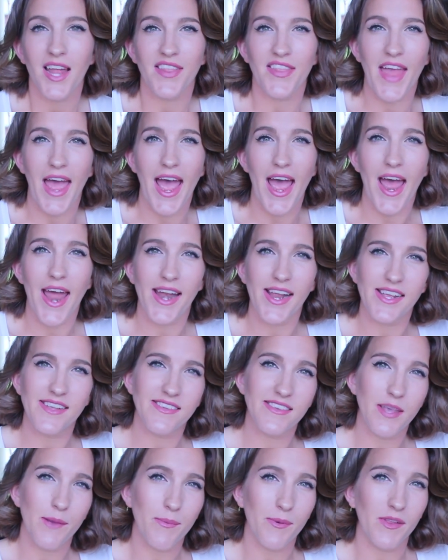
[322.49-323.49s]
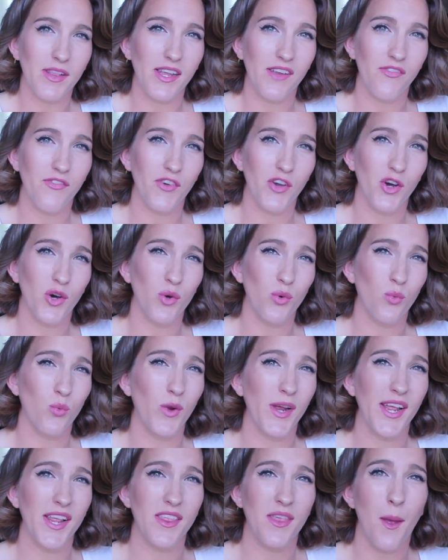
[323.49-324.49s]
that is typically filled
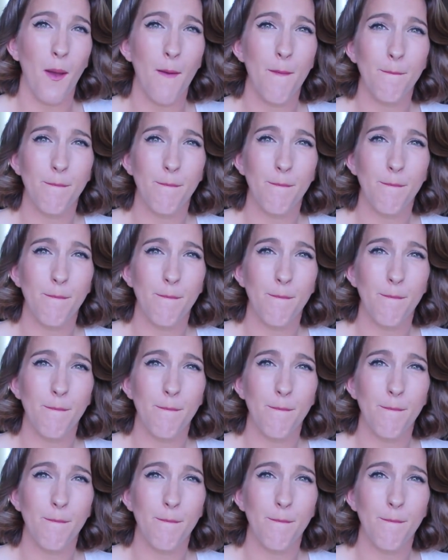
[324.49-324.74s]
with